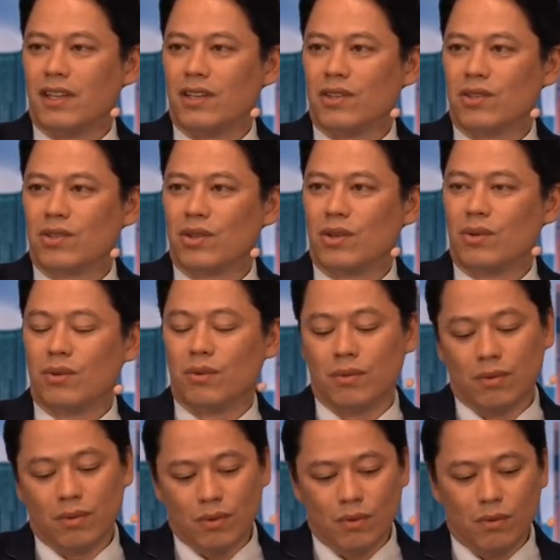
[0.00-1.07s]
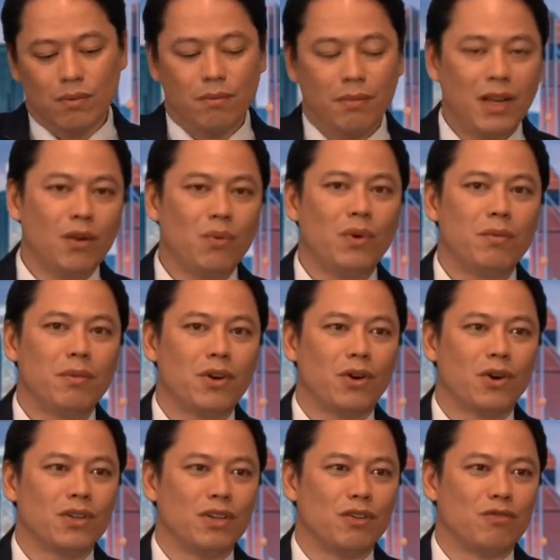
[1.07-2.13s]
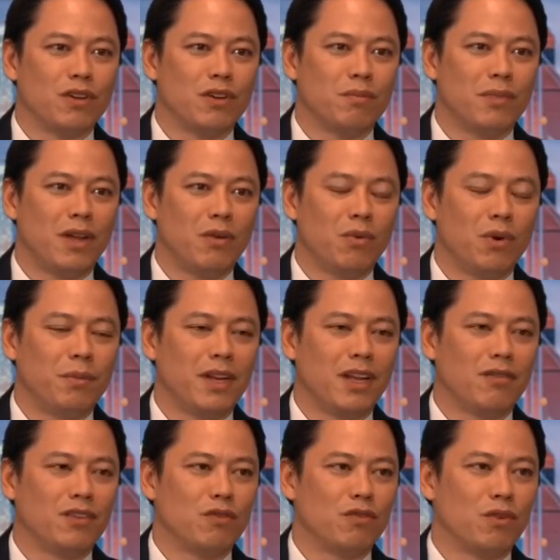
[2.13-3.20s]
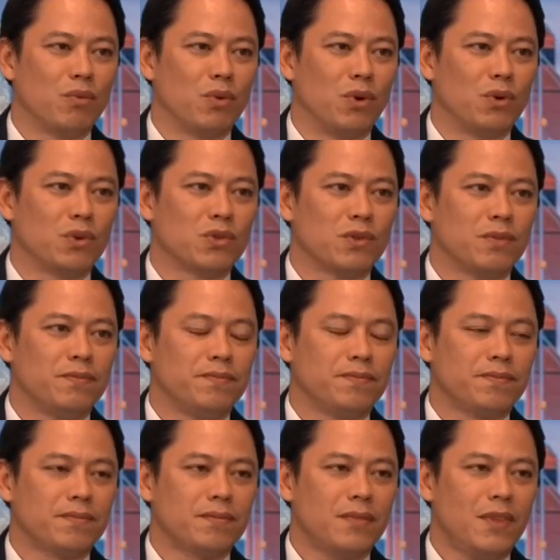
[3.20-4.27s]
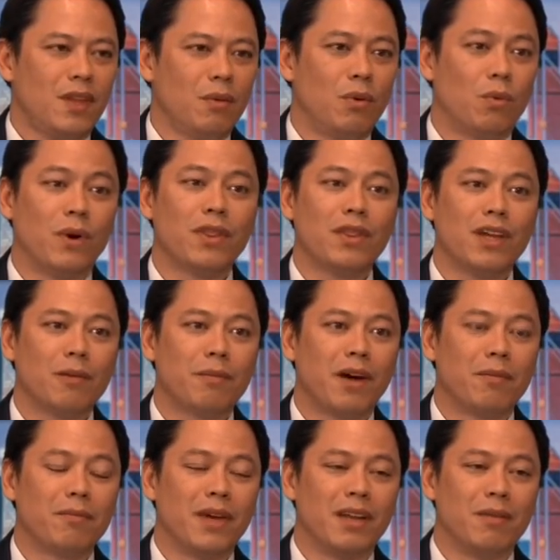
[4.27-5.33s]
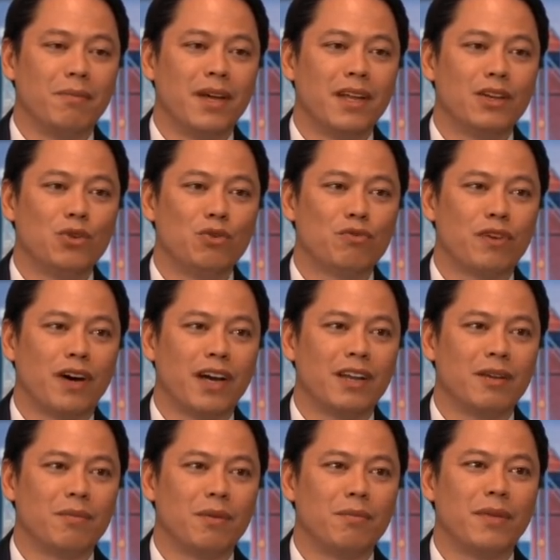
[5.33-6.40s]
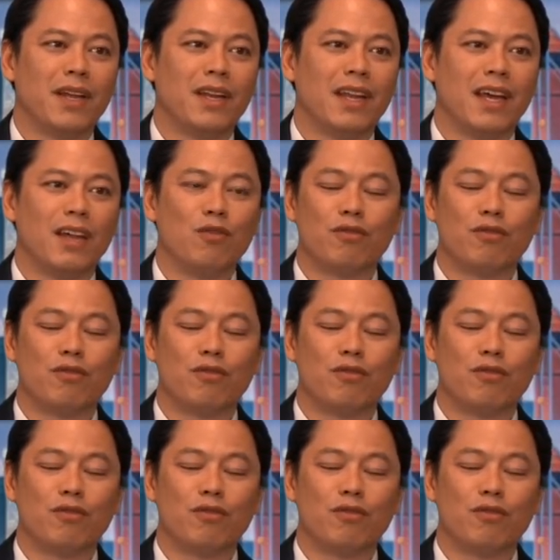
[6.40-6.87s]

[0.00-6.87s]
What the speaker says: So men and women are different. Men and women have different roles. But one thing about men do fight, but men end